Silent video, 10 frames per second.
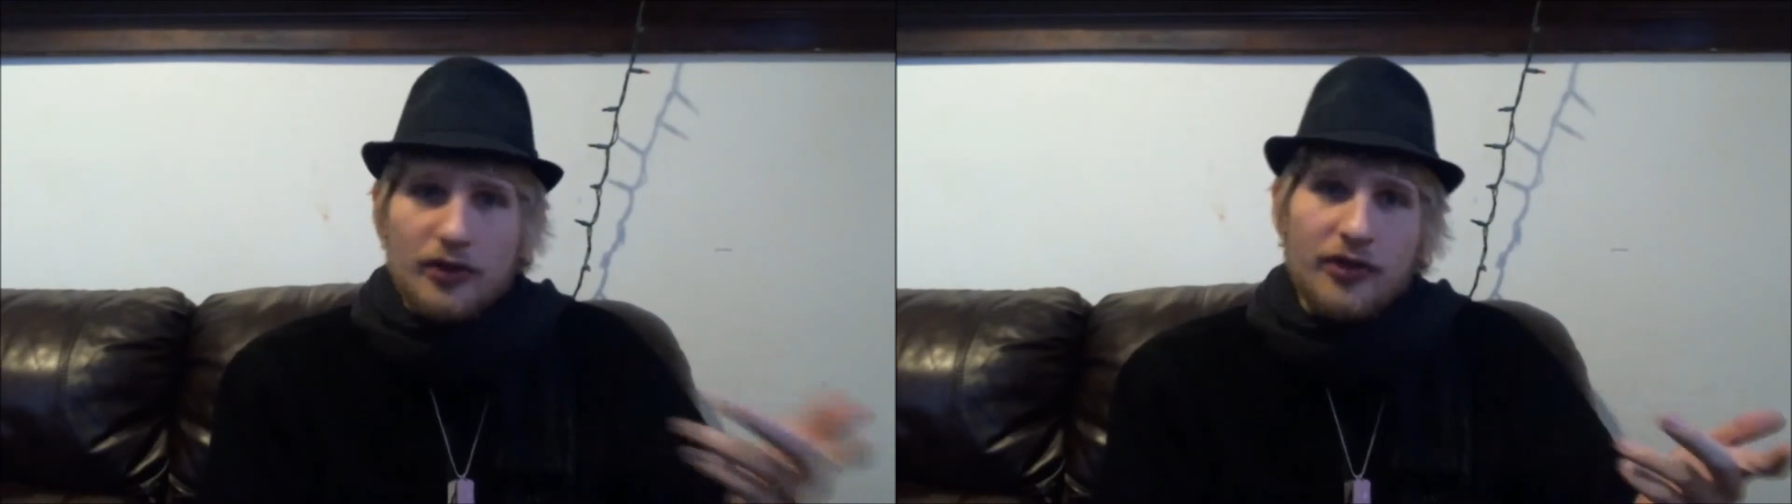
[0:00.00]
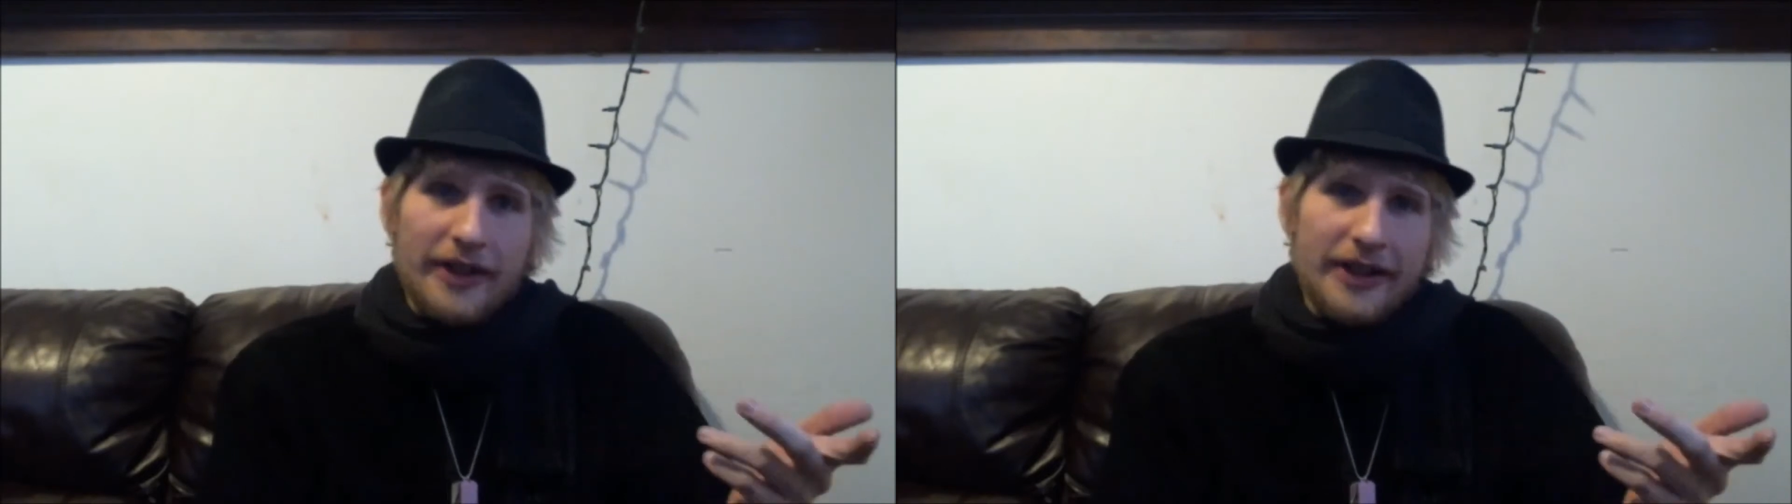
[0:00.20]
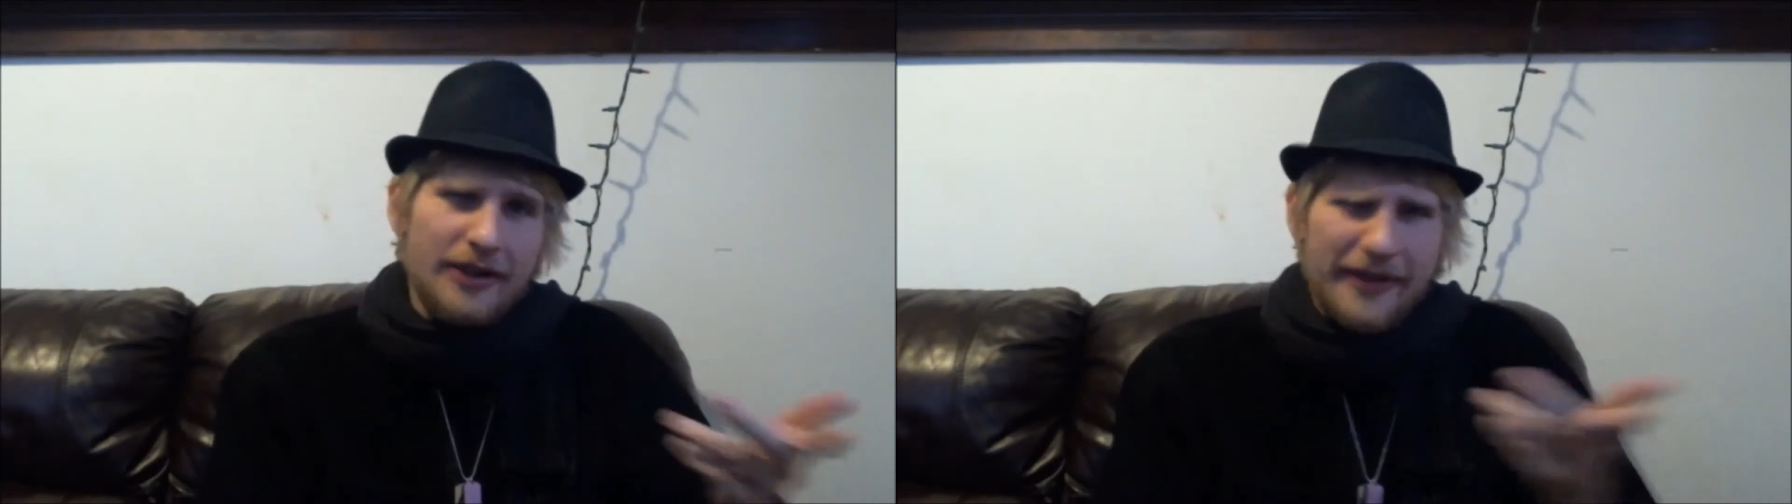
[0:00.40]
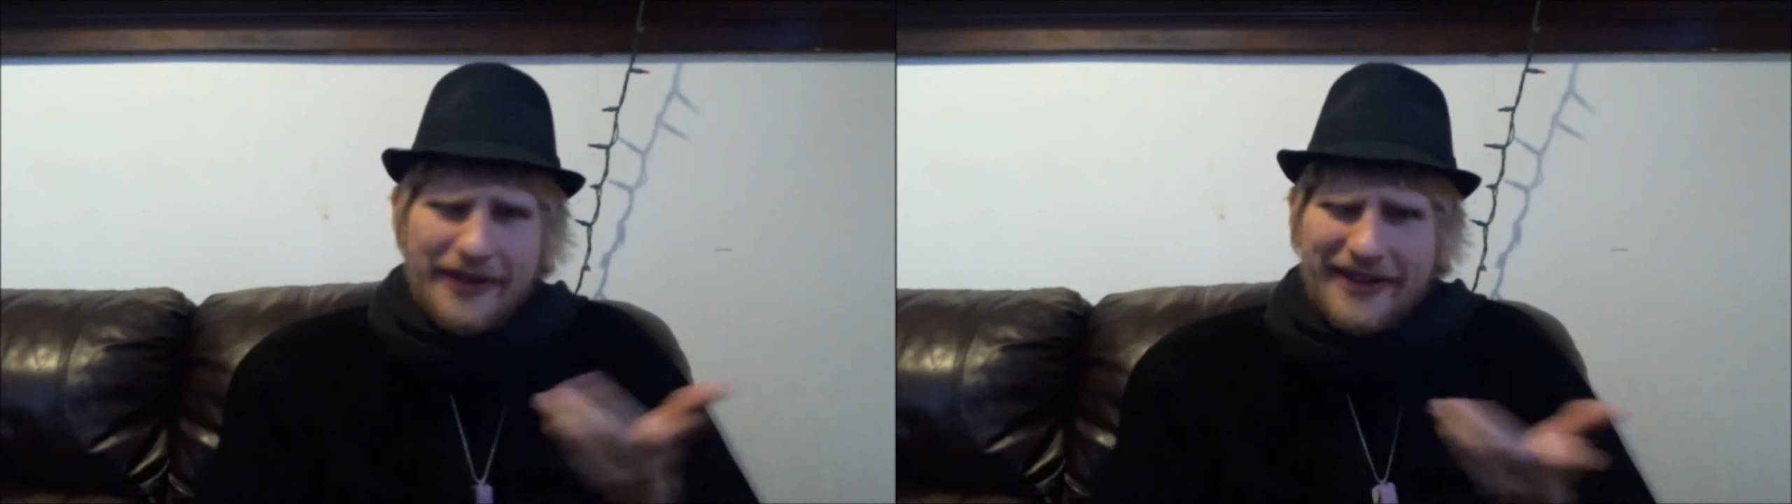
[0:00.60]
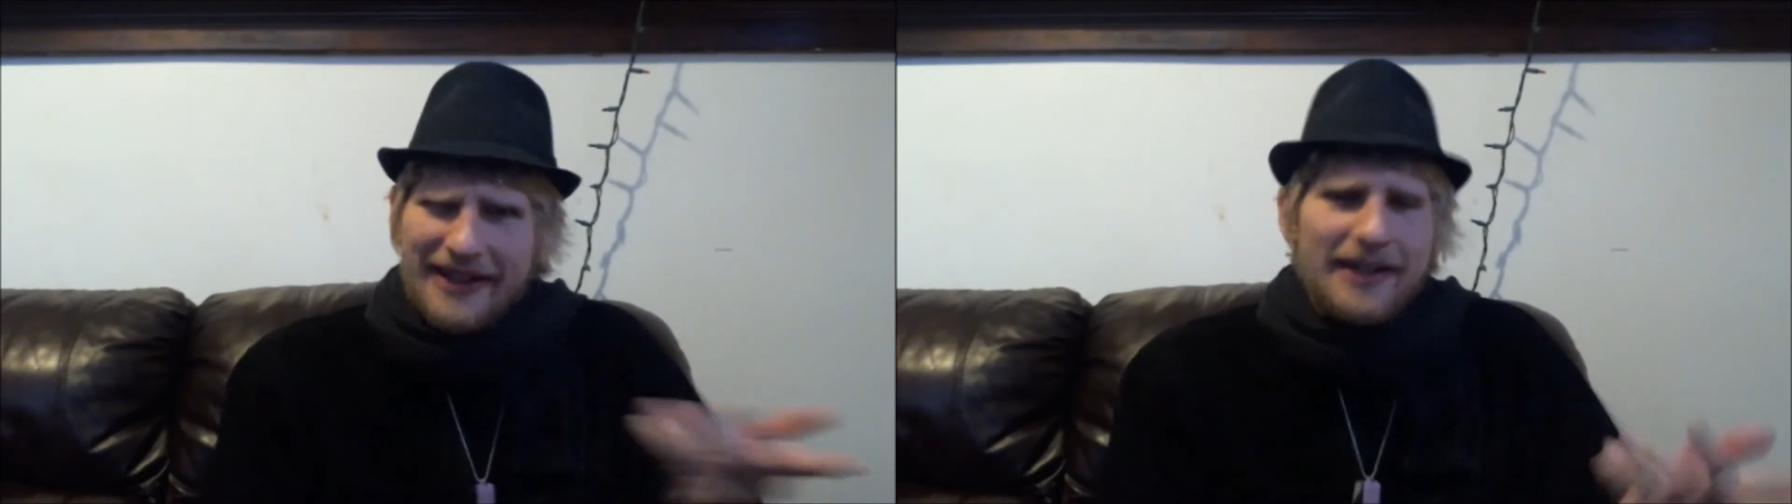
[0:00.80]
training was
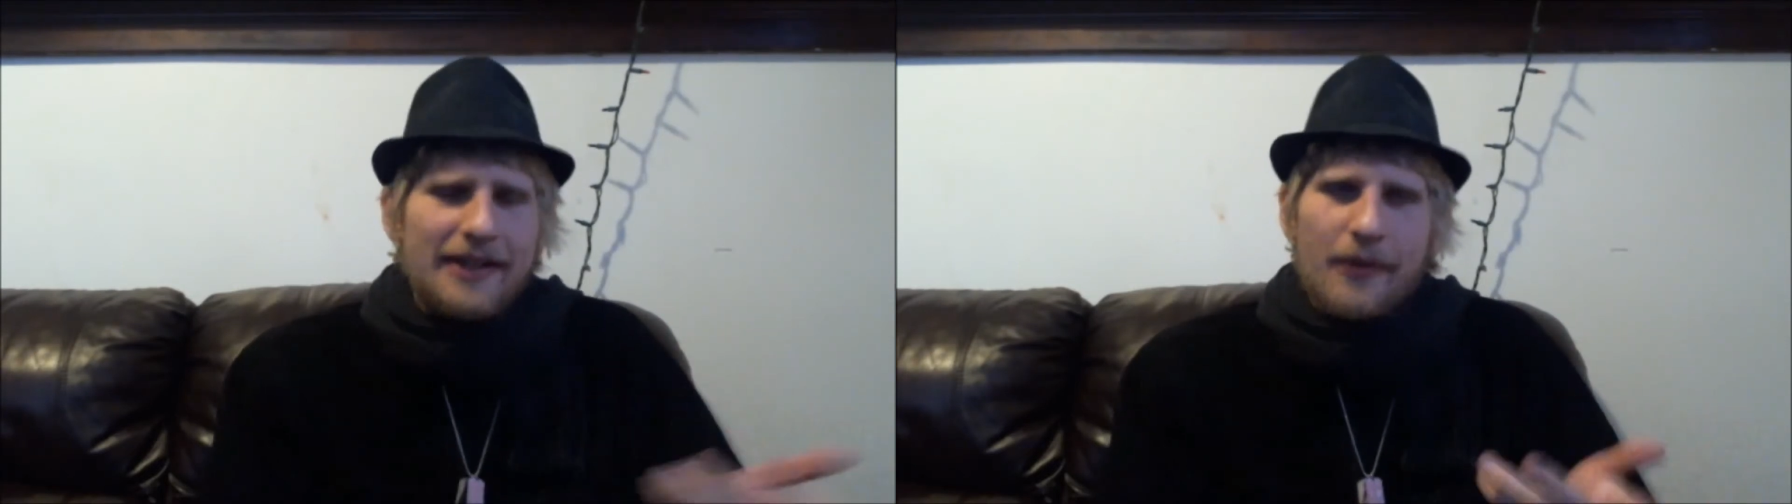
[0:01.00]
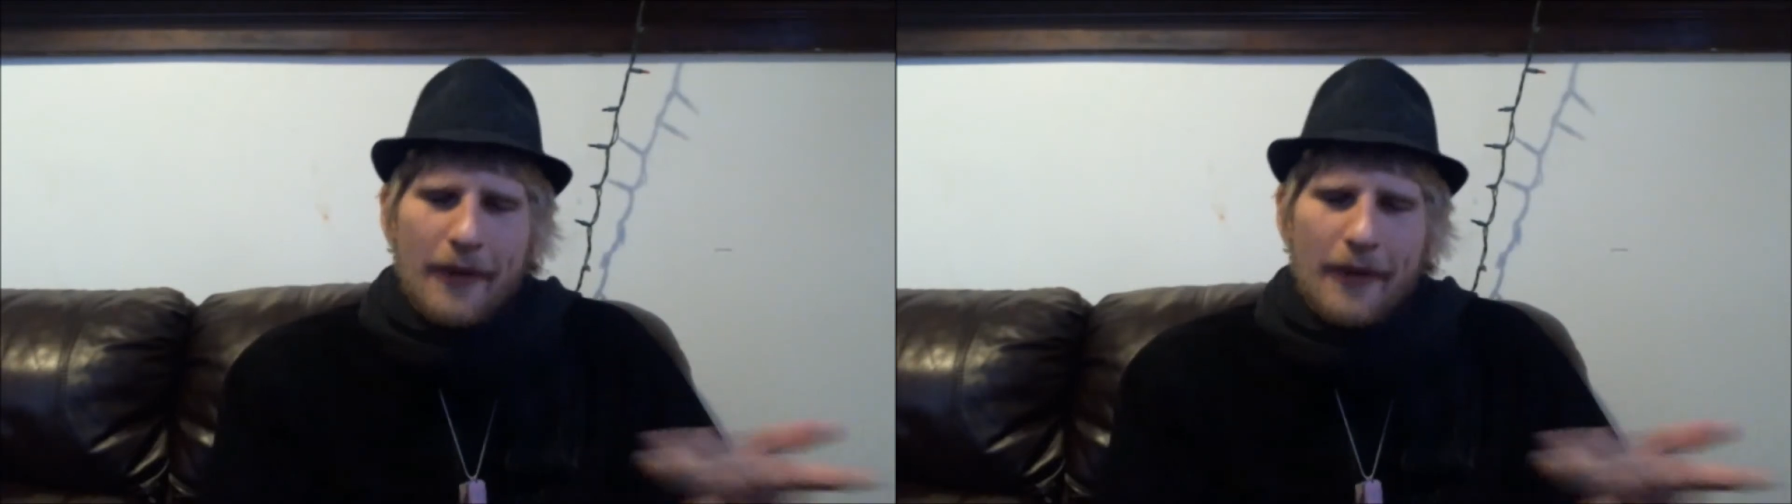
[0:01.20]
getting in the